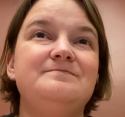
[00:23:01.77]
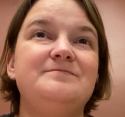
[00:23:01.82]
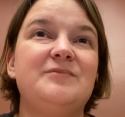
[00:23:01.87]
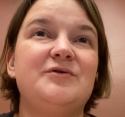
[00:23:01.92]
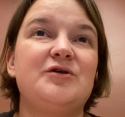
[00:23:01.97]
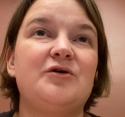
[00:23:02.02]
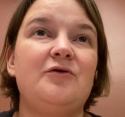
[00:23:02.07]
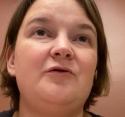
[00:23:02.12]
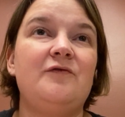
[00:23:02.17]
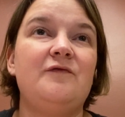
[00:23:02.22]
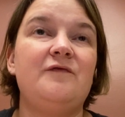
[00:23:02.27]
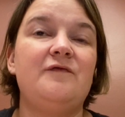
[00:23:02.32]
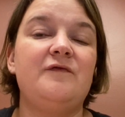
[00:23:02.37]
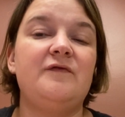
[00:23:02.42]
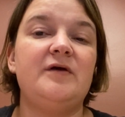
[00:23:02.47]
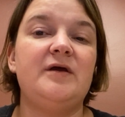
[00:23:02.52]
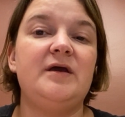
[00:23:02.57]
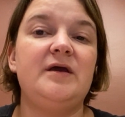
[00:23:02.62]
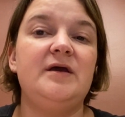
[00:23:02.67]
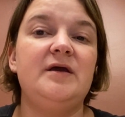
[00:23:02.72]
so
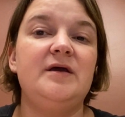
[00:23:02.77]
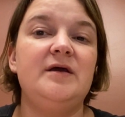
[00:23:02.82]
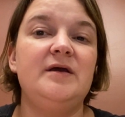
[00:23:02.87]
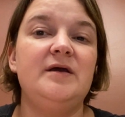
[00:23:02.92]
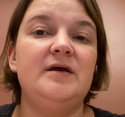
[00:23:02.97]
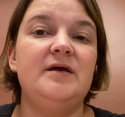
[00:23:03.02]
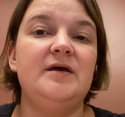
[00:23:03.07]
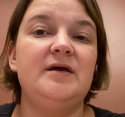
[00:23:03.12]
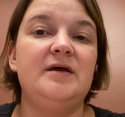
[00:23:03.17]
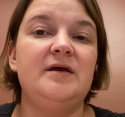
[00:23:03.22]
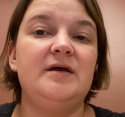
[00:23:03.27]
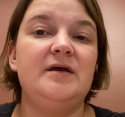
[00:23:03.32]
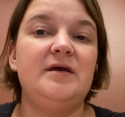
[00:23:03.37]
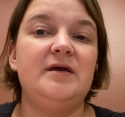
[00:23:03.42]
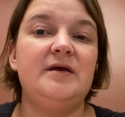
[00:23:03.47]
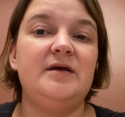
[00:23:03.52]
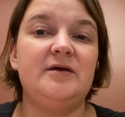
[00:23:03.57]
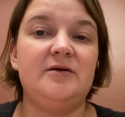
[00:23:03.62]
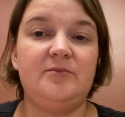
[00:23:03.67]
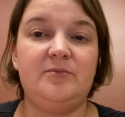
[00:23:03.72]
hopefully
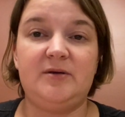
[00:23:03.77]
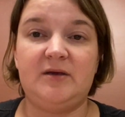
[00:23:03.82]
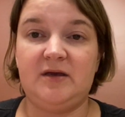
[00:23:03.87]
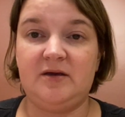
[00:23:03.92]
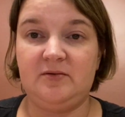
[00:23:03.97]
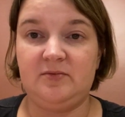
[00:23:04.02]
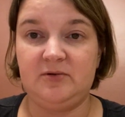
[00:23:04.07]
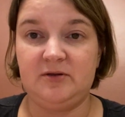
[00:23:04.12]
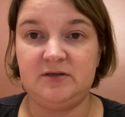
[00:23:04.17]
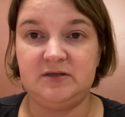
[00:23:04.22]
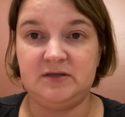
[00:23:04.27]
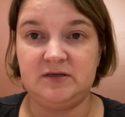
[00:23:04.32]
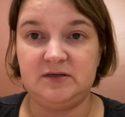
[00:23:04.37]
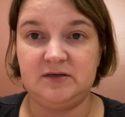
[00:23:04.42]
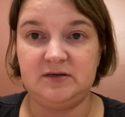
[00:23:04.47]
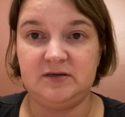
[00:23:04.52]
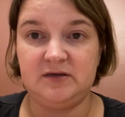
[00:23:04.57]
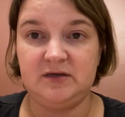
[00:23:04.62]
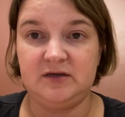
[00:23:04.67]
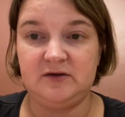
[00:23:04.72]
he'll be able
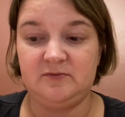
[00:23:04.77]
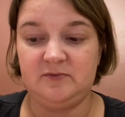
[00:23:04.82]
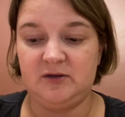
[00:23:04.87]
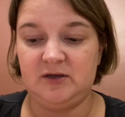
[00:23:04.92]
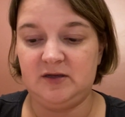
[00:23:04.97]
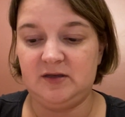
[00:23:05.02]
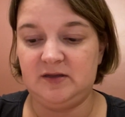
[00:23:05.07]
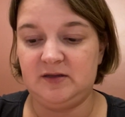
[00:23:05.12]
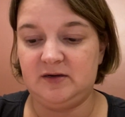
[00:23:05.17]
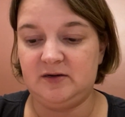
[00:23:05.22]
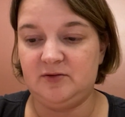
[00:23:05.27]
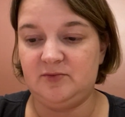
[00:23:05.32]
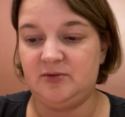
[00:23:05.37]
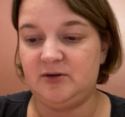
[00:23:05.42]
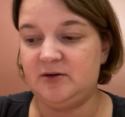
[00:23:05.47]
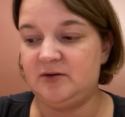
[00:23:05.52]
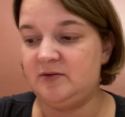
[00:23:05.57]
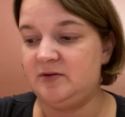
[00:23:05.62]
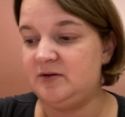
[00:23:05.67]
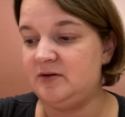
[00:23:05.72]
to give me a little
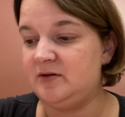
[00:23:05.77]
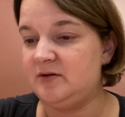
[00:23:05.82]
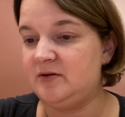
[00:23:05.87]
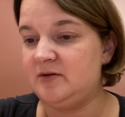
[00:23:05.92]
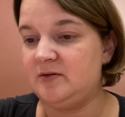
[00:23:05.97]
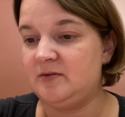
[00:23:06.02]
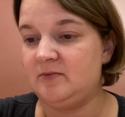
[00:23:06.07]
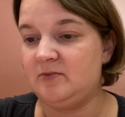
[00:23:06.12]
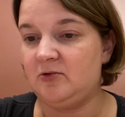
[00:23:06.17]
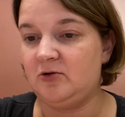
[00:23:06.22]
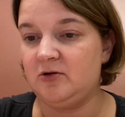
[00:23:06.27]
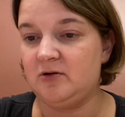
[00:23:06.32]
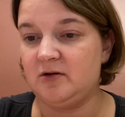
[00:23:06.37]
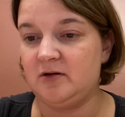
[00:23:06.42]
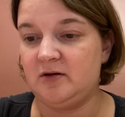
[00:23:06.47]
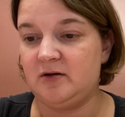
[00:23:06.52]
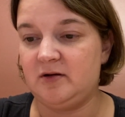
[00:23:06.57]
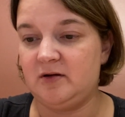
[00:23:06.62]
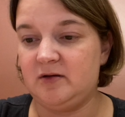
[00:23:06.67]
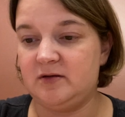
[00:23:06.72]
bit
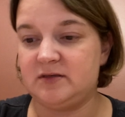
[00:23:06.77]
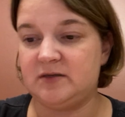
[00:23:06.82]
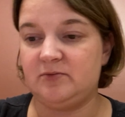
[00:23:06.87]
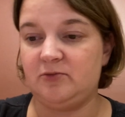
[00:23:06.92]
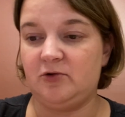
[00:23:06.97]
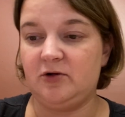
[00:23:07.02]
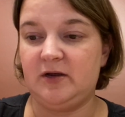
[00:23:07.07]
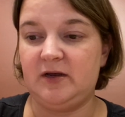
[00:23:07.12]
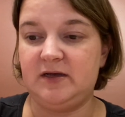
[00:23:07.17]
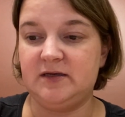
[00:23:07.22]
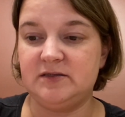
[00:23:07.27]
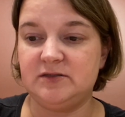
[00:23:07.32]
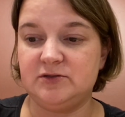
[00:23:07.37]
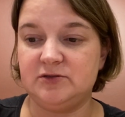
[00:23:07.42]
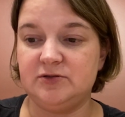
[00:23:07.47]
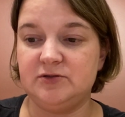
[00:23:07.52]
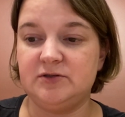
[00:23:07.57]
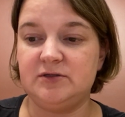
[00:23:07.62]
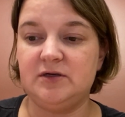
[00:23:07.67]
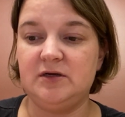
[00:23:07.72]
more, some more
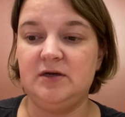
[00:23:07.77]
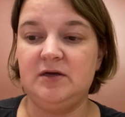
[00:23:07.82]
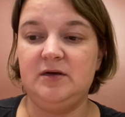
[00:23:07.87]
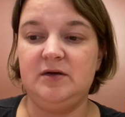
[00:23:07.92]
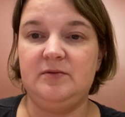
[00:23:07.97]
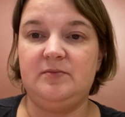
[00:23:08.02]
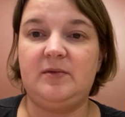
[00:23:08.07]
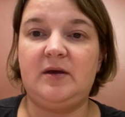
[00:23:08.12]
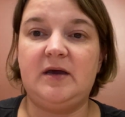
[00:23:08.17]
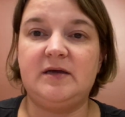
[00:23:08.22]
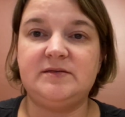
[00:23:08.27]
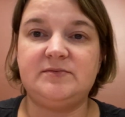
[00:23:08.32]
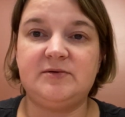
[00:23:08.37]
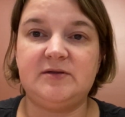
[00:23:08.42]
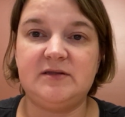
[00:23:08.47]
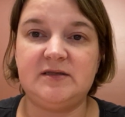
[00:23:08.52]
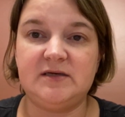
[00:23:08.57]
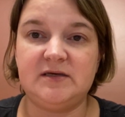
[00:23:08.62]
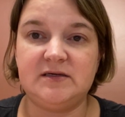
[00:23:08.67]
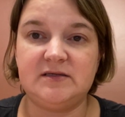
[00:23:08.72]
answers. My
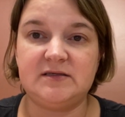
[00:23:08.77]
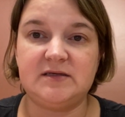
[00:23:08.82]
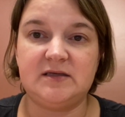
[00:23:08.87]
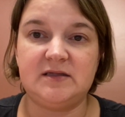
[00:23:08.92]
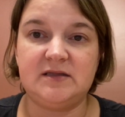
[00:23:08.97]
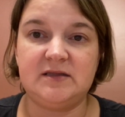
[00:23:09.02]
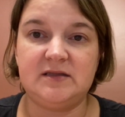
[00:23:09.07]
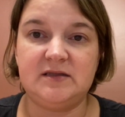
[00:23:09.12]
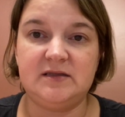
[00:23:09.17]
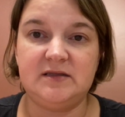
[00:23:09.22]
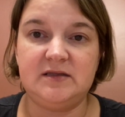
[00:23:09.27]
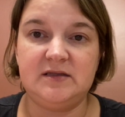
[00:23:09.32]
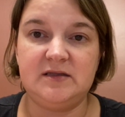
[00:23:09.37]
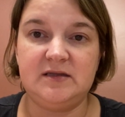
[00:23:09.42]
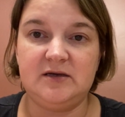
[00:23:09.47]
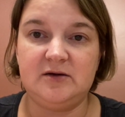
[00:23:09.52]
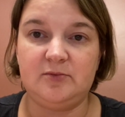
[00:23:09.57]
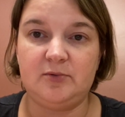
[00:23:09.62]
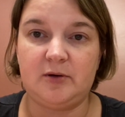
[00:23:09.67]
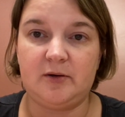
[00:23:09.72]
husband thinks that
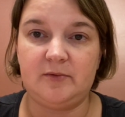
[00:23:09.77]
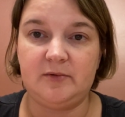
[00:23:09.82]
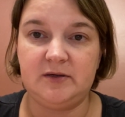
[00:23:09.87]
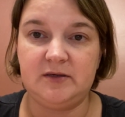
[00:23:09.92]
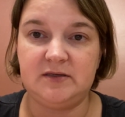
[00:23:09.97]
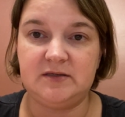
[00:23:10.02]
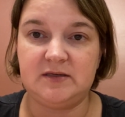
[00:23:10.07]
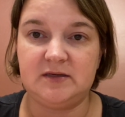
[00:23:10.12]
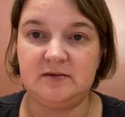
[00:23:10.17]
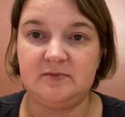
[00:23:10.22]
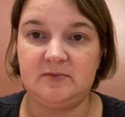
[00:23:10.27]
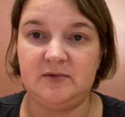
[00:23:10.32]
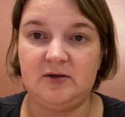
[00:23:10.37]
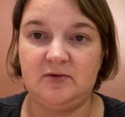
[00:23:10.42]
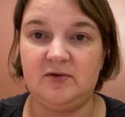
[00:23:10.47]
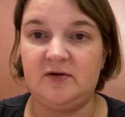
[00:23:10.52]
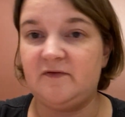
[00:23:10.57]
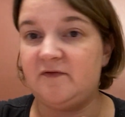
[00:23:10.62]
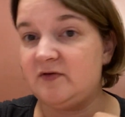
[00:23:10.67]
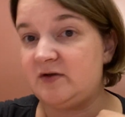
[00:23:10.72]
he'll probably send me
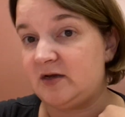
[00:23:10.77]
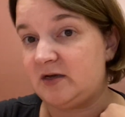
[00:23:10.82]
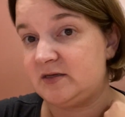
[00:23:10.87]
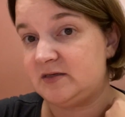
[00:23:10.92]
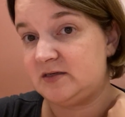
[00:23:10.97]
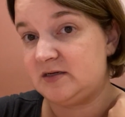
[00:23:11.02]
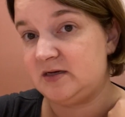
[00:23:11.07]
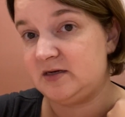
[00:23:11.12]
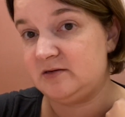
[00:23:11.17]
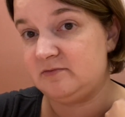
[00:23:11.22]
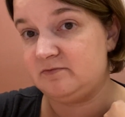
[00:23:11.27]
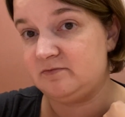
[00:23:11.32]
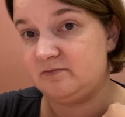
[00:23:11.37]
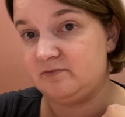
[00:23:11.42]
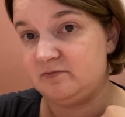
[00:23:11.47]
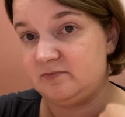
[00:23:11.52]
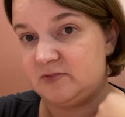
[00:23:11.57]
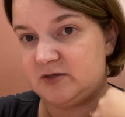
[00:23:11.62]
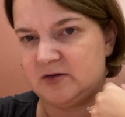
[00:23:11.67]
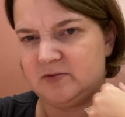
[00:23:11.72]
away for testing.
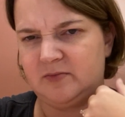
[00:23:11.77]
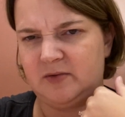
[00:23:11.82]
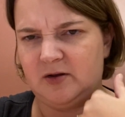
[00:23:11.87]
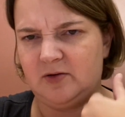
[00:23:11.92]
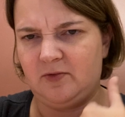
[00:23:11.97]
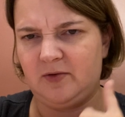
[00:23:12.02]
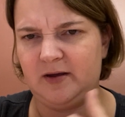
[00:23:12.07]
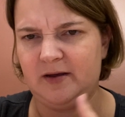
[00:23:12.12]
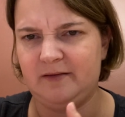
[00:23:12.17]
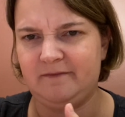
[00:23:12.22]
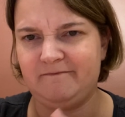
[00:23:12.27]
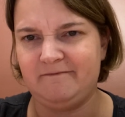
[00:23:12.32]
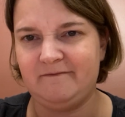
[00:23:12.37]
Send me away.